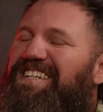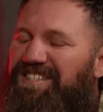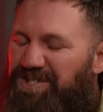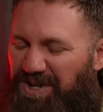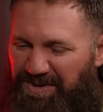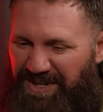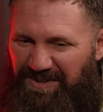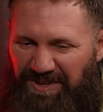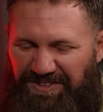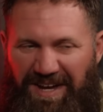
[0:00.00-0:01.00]
so we're like,
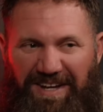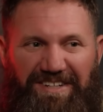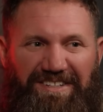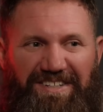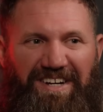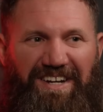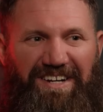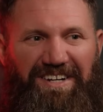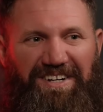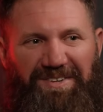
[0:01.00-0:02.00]
well, dang it,
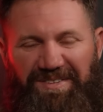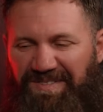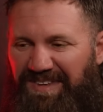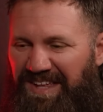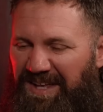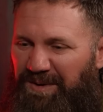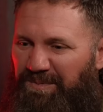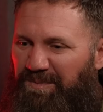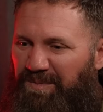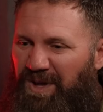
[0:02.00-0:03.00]
and then
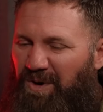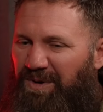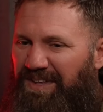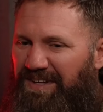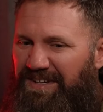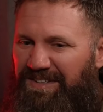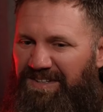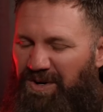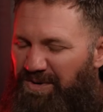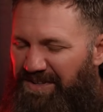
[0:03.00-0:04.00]
go
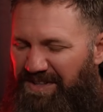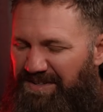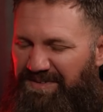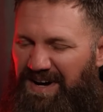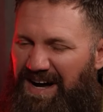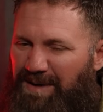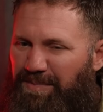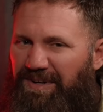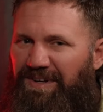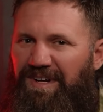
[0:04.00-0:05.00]
into the fob,
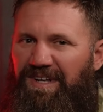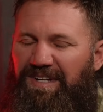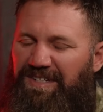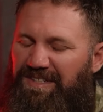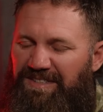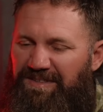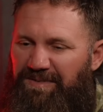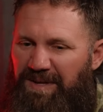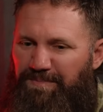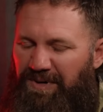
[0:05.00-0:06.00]
and
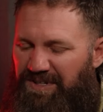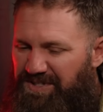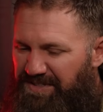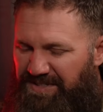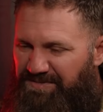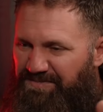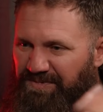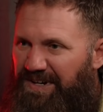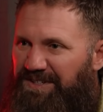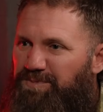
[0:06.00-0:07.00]
they put us in this
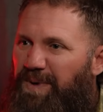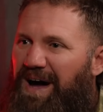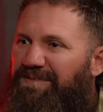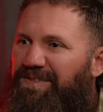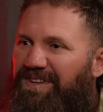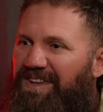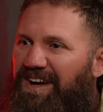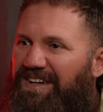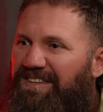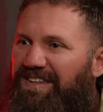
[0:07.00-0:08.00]
freaking spot for the
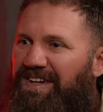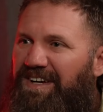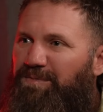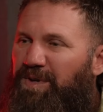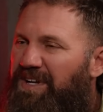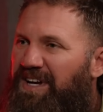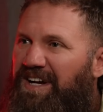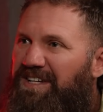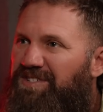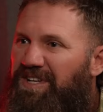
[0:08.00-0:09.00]
night. They're like, oh
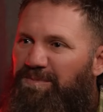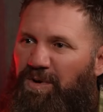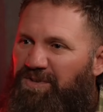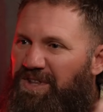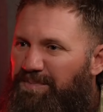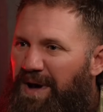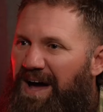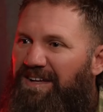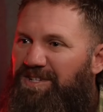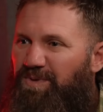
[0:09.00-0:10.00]
yeah, send them over to the
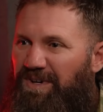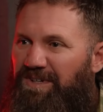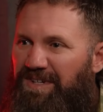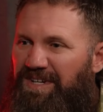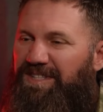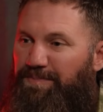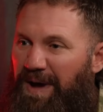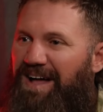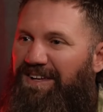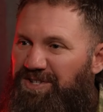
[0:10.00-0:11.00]
palace. Well, the
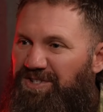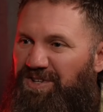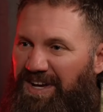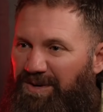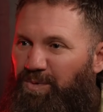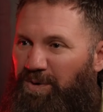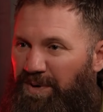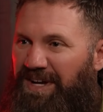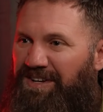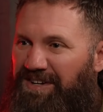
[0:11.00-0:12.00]
palace is like where we
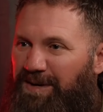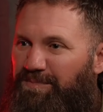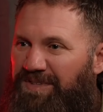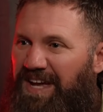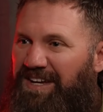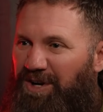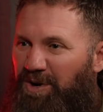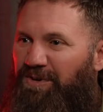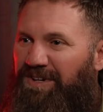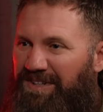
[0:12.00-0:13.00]
ended up taking
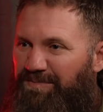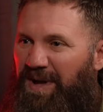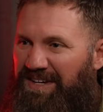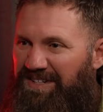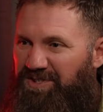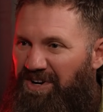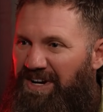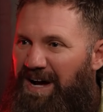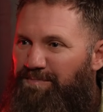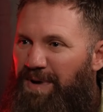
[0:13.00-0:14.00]
over and making as our
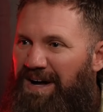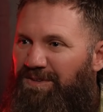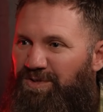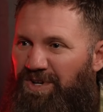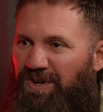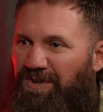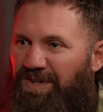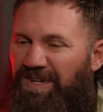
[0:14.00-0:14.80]
compound. So